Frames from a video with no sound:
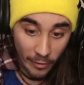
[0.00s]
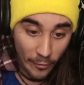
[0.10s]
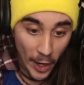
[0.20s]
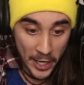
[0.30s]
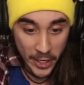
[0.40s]
a
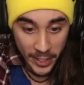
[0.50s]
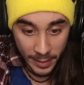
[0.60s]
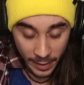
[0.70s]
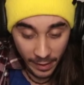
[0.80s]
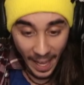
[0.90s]
fire,
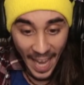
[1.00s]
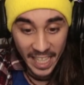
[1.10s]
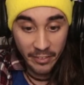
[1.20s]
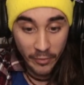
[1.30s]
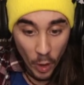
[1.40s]
and
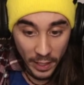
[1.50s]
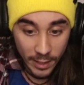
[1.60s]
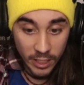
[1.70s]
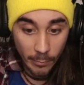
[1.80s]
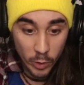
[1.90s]
invoking
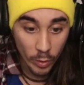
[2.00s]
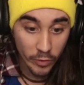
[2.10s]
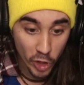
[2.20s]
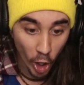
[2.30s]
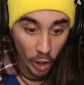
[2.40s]
some sort
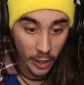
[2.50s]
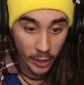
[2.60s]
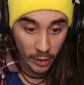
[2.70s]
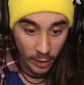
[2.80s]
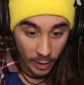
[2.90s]
of
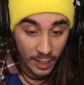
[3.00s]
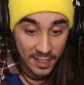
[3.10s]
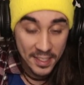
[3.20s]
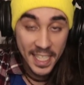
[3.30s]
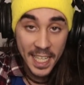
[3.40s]
dark
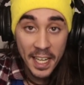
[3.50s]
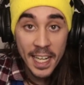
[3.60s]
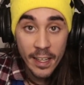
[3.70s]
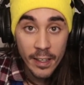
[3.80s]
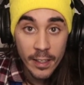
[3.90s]

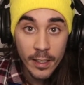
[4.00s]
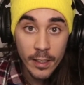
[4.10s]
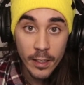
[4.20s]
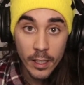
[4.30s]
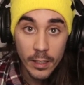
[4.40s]
deity,
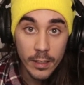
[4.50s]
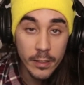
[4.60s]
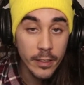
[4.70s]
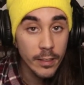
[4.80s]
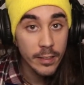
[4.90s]

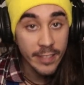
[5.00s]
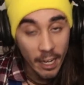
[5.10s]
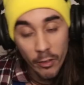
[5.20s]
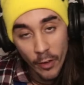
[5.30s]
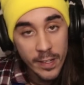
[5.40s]

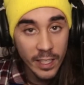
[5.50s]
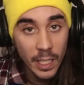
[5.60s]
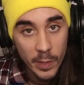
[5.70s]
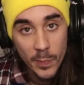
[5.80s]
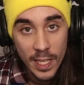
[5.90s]
sacrificing
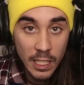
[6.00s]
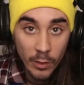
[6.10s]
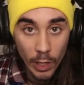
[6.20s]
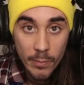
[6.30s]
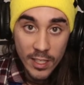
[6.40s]
him is basically
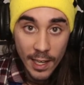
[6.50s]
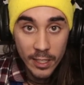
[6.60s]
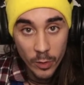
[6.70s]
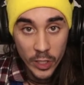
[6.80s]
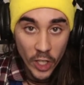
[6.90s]
what I'm saying
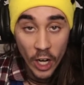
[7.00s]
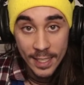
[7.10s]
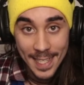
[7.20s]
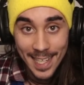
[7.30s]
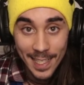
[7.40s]
to a
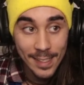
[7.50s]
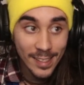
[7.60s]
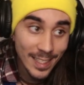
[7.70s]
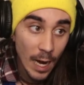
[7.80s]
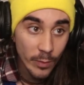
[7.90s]
dark deity,
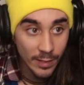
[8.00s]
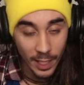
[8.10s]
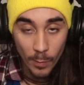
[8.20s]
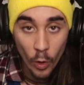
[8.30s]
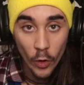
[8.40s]
sounds like
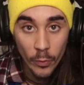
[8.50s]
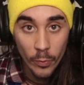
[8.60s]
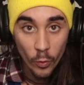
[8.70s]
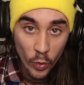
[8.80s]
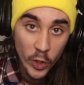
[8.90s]
a more
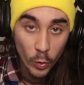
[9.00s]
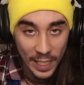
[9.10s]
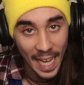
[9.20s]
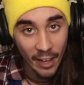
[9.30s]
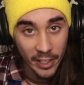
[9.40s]
real
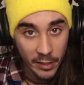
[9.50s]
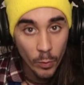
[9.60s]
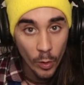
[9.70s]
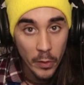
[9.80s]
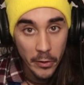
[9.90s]
reality than
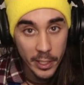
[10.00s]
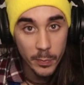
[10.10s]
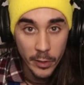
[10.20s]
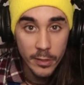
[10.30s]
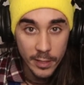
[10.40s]
what we are
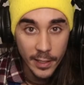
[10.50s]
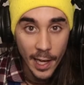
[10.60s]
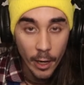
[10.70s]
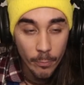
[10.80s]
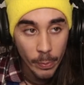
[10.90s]
experiencing
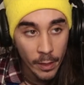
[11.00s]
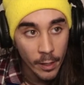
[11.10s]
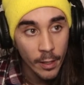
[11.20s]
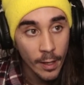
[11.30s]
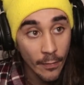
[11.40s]
now.
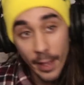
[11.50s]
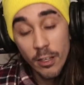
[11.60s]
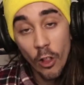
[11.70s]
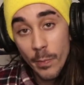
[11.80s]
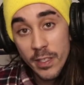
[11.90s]
That's
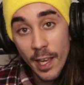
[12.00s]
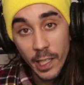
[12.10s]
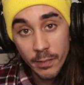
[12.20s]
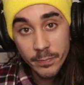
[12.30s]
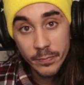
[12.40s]
all I'm saying.